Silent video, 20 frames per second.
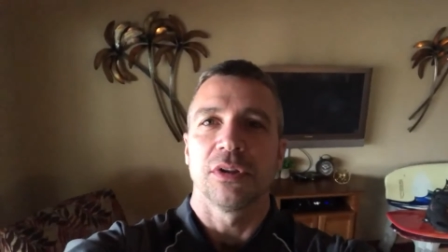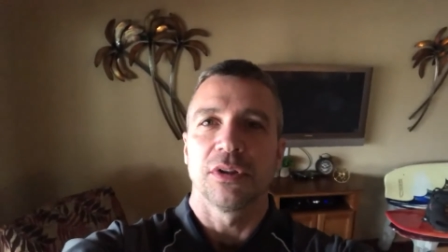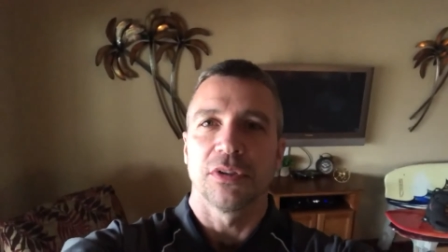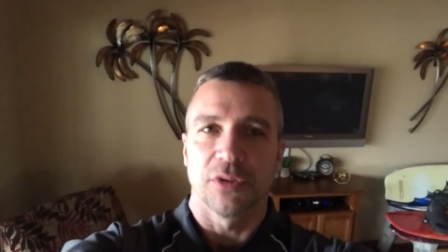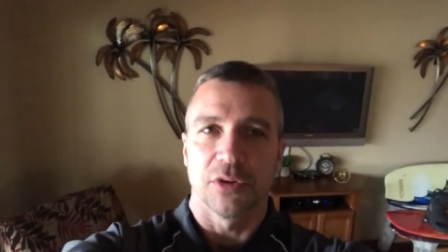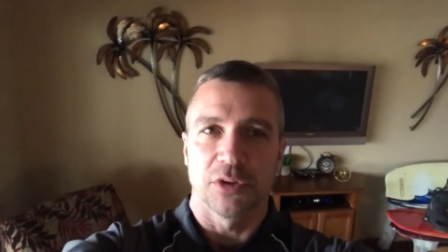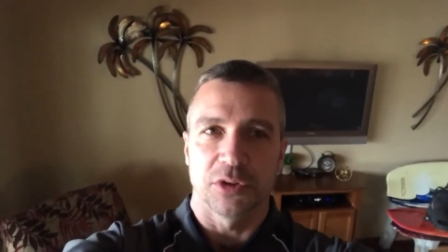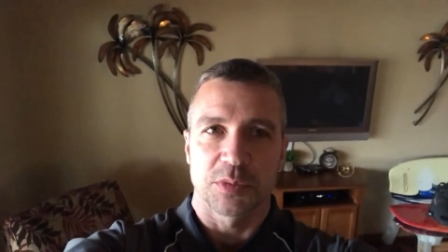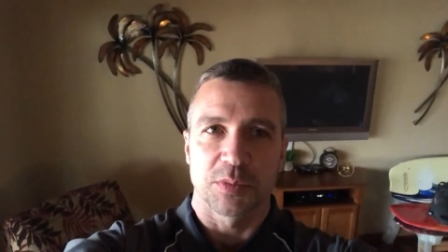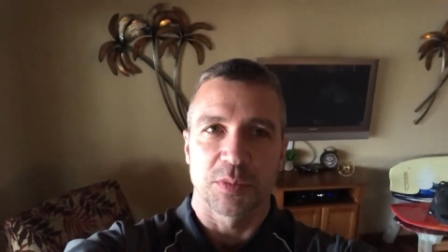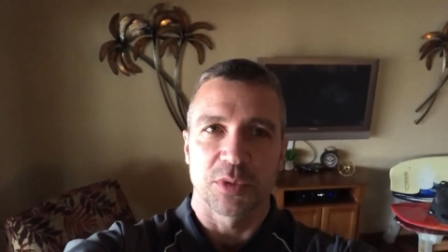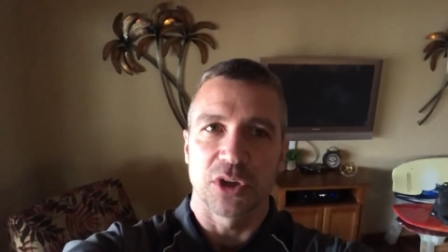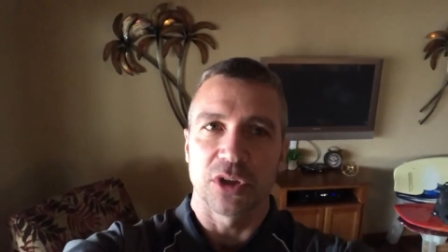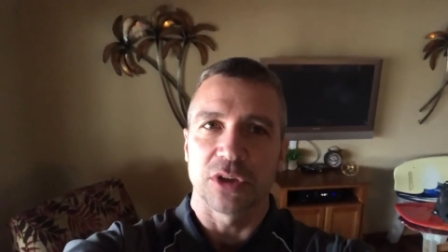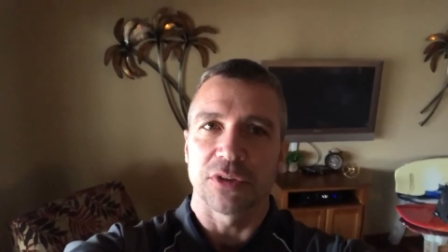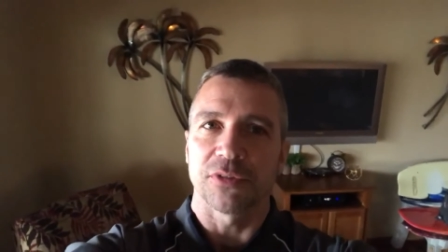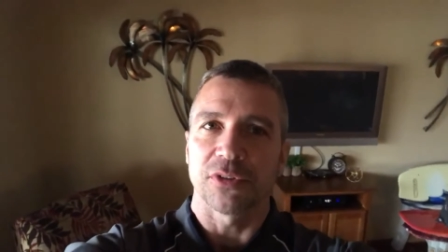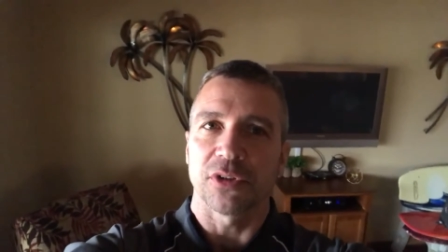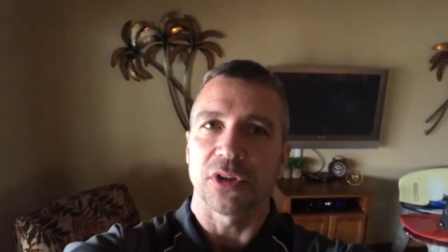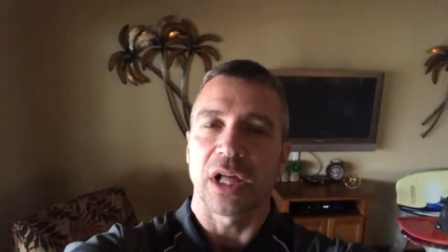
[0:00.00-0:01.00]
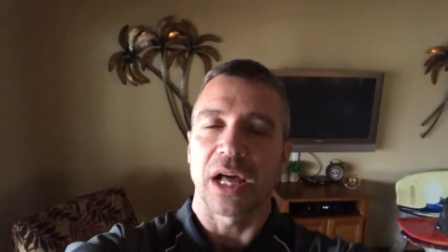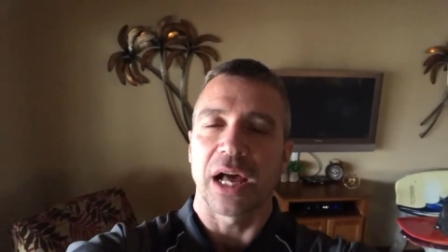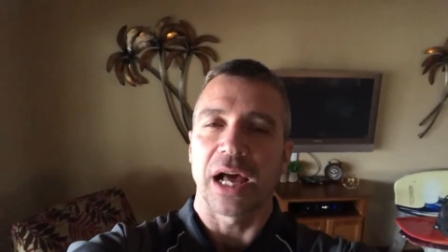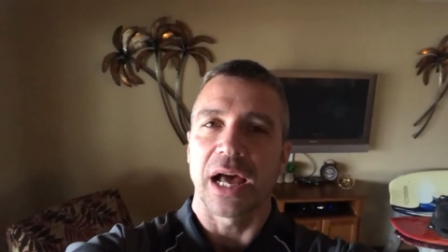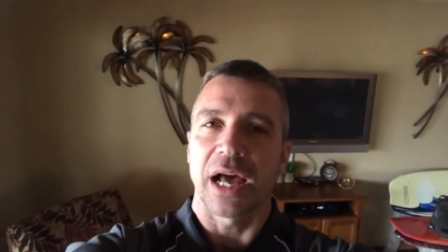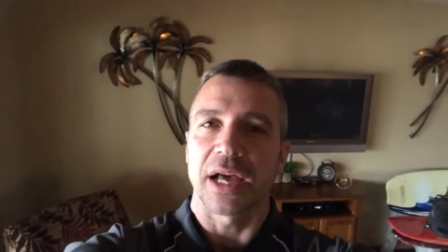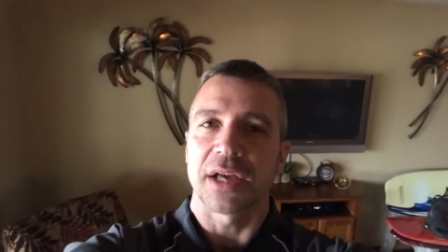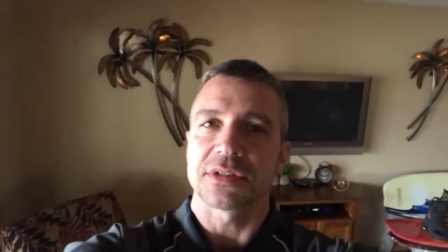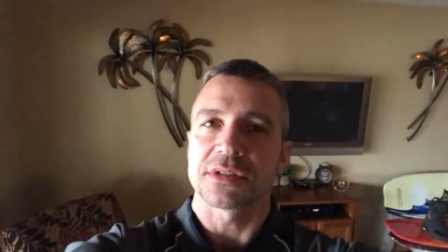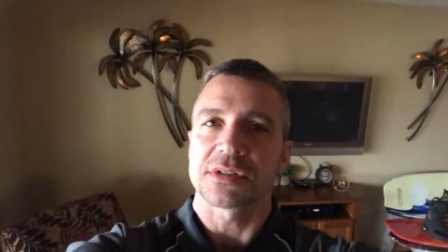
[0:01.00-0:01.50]
Those beautiful
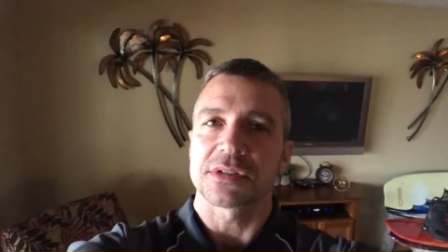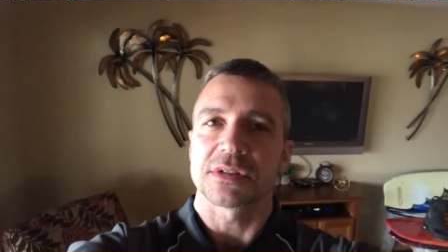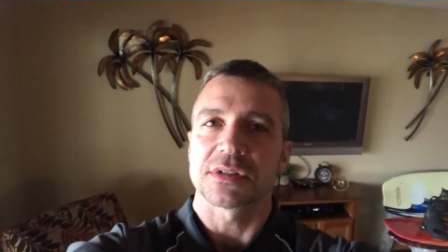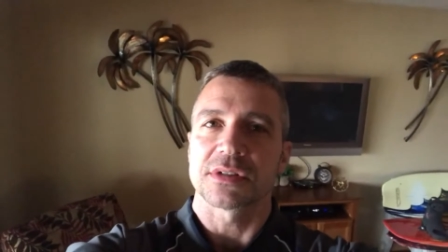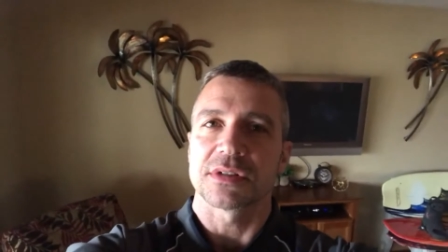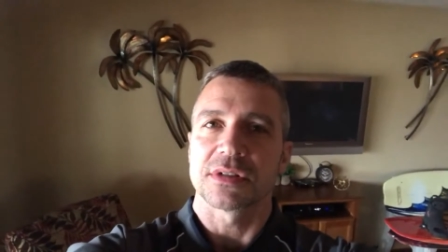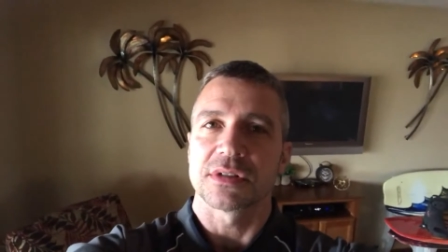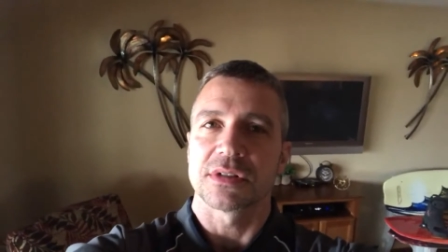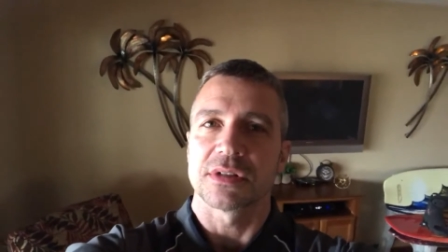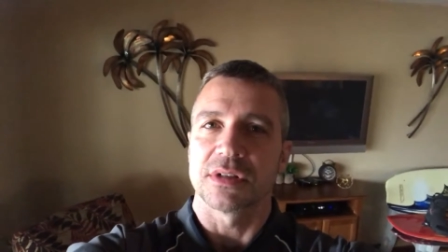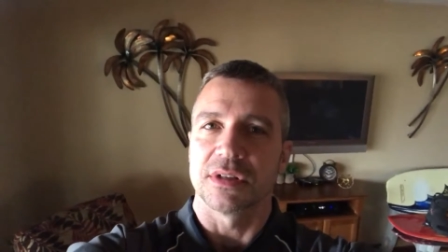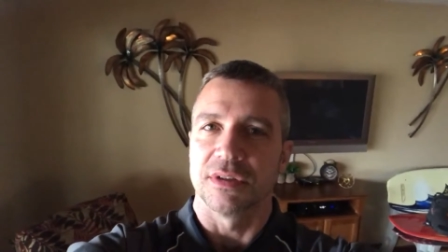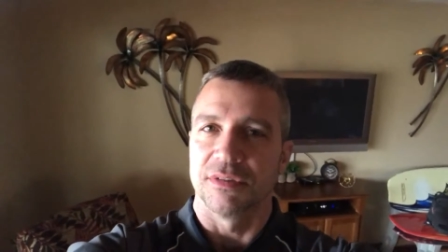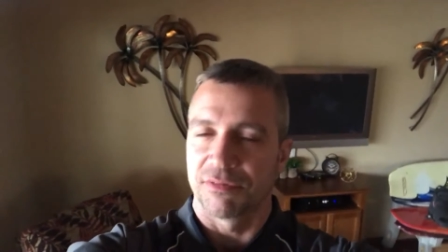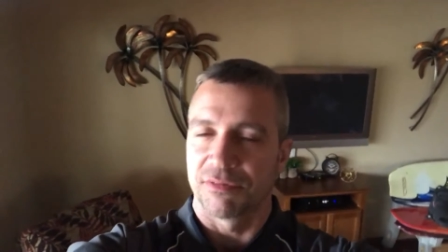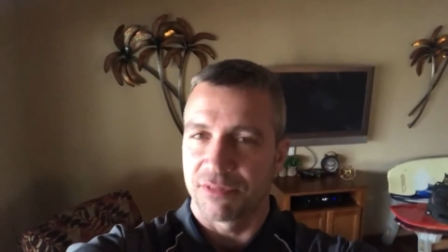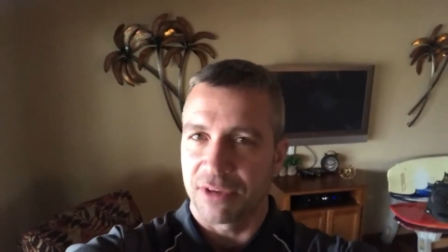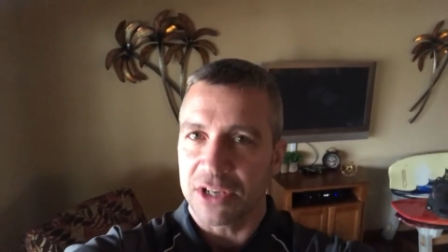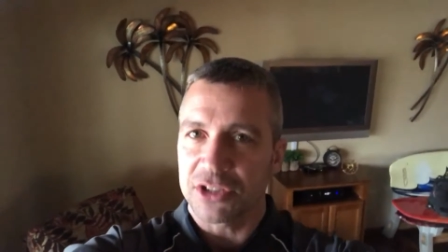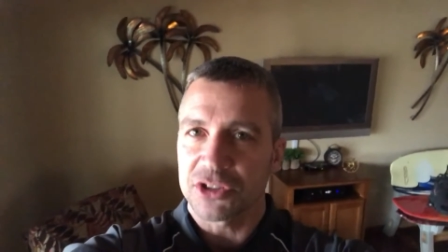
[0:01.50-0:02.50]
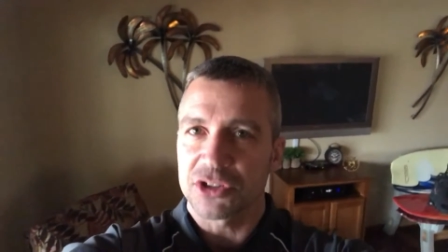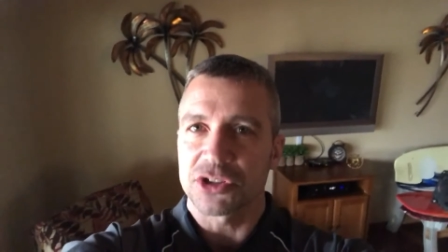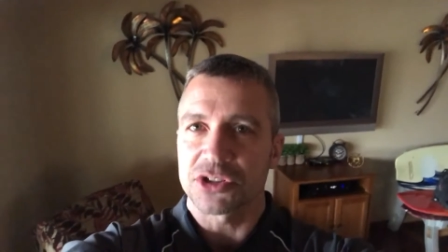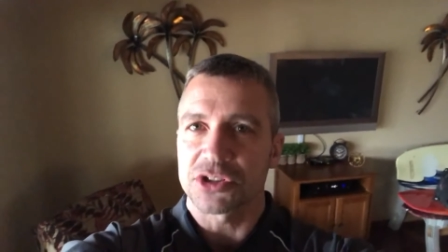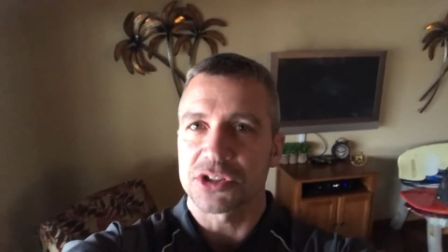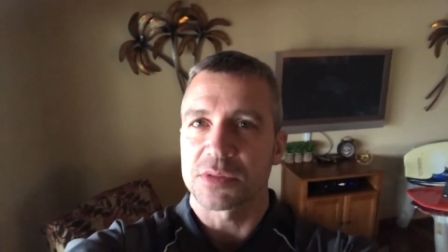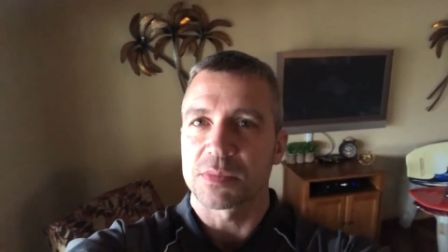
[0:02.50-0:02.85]
eyes, infectious